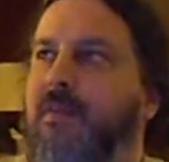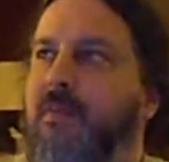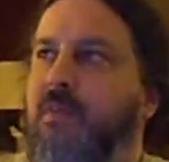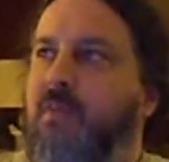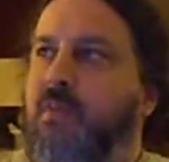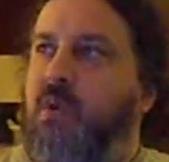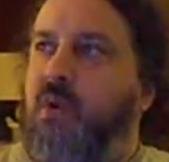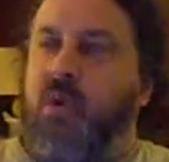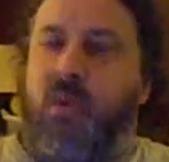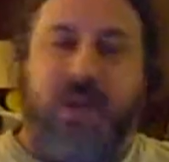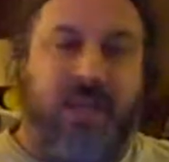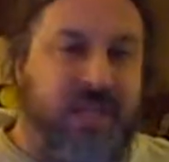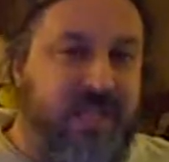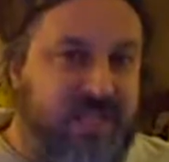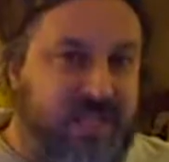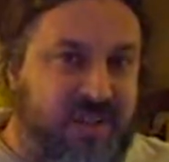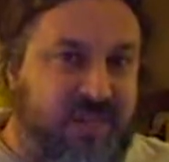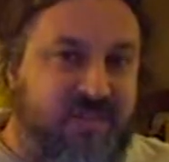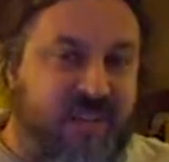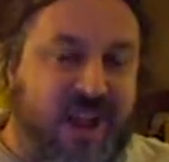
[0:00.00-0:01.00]
more
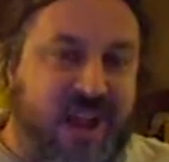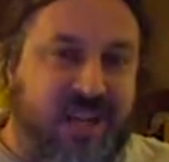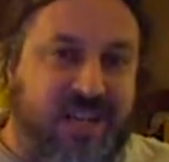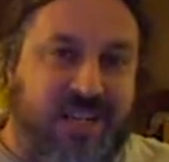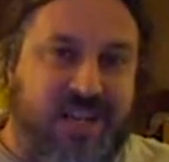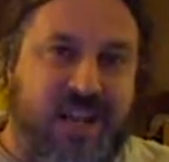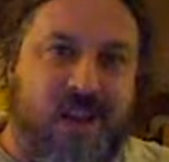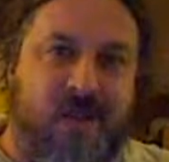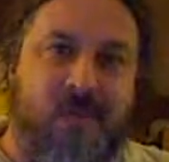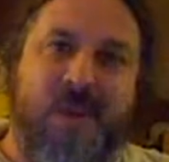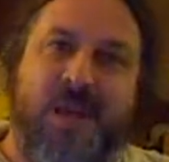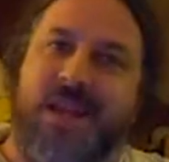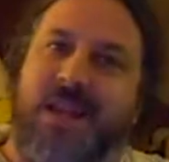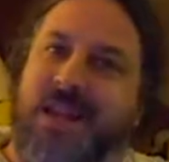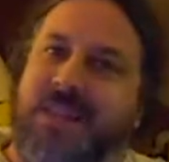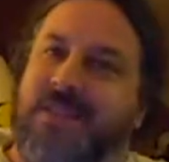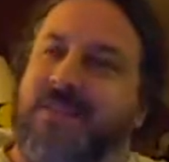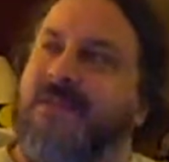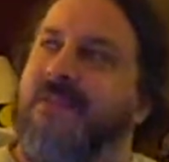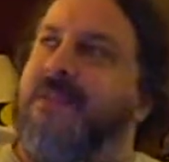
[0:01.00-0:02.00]
realistic fashion now
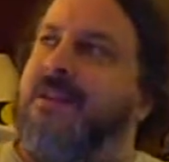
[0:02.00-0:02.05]
because